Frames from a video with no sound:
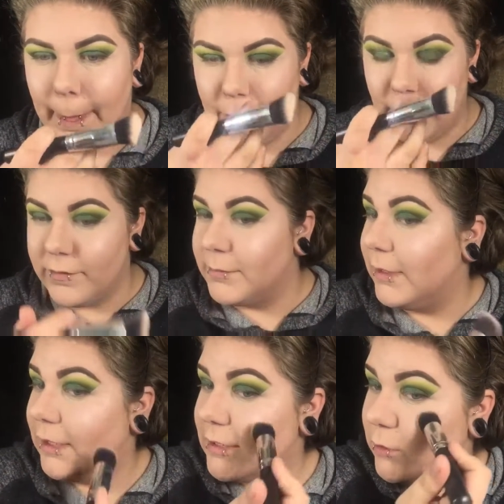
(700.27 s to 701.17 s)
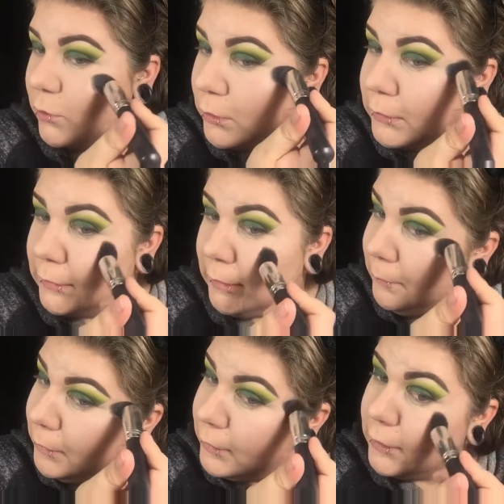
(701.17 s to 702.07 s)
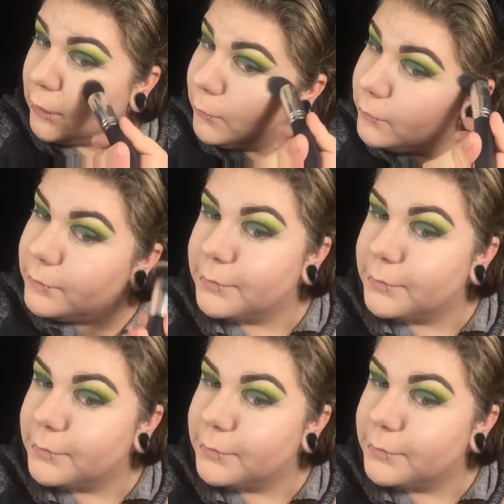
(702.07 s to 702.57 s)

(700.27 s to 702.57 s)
I don't have as many as Laura Lee, but you know.